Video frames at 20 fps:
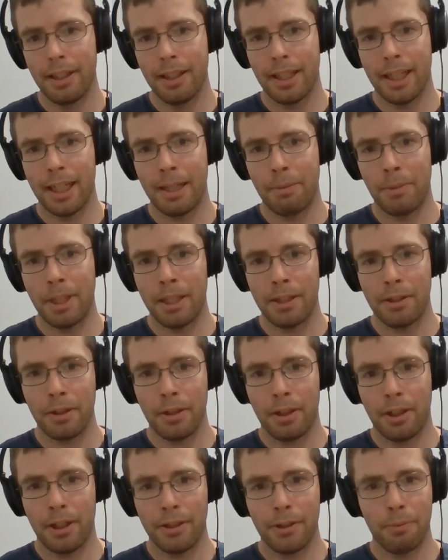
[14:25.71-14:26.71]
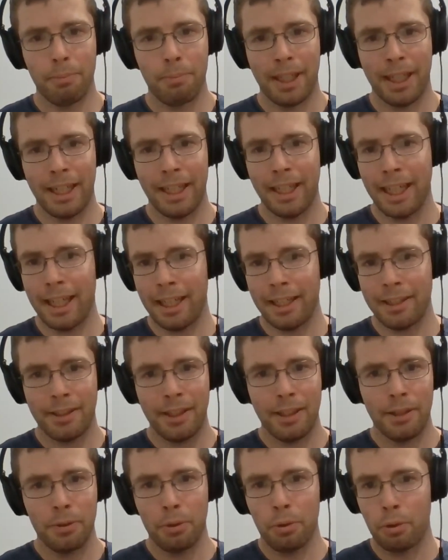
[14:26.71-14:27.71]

that is caused by galaxies